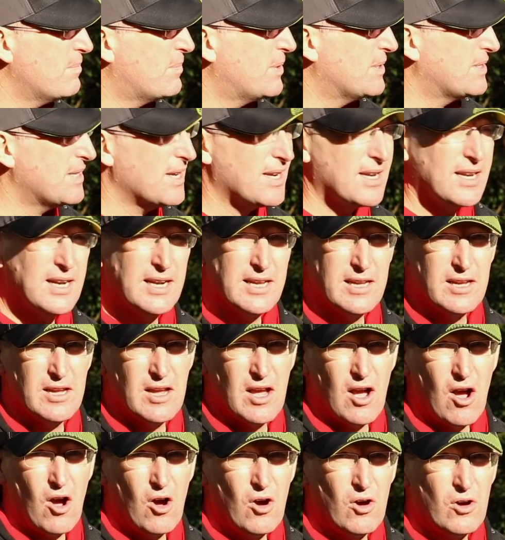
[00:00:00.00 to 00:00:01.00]

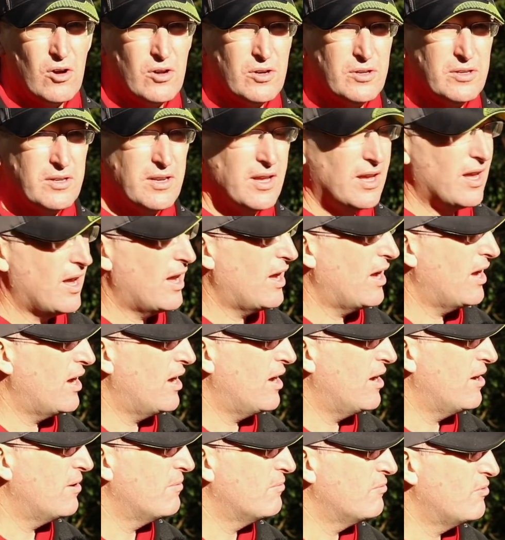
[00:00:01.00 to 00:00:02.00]
particularly on
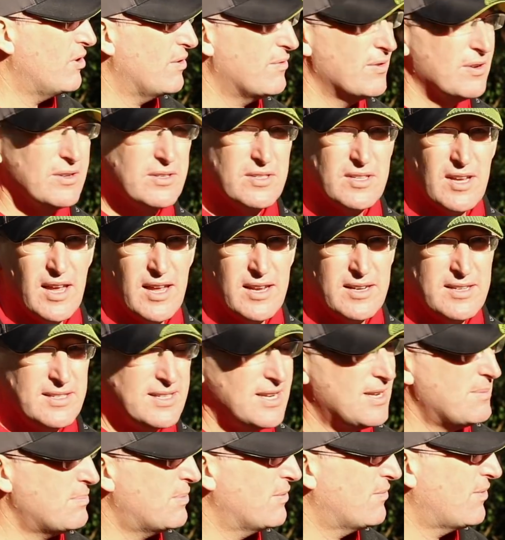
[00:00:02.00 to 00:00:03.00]
rivers and
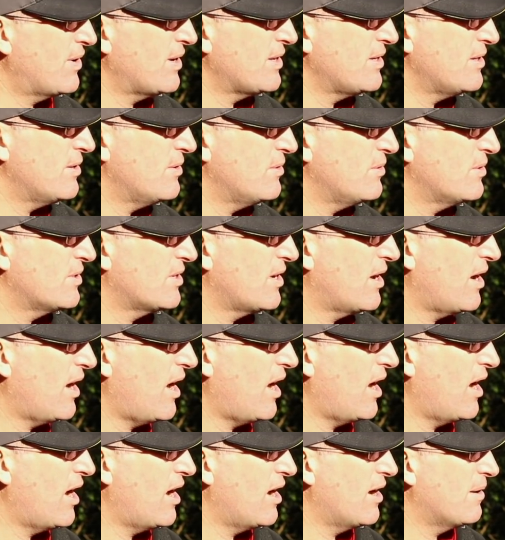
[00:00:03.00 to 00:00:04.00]
deeper venues,
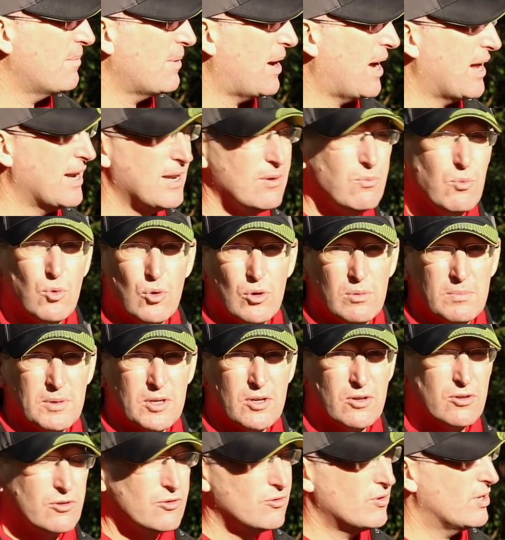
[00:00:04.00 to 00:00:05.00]
and in warmer
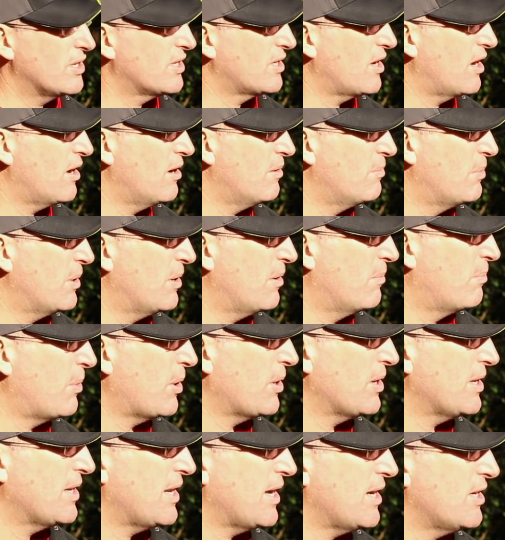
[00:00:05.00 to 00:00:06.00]
countries. But a
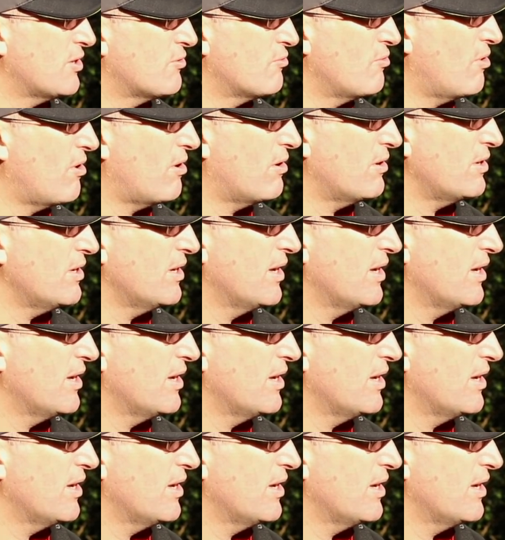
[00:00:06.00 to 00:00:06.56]
bolognese rod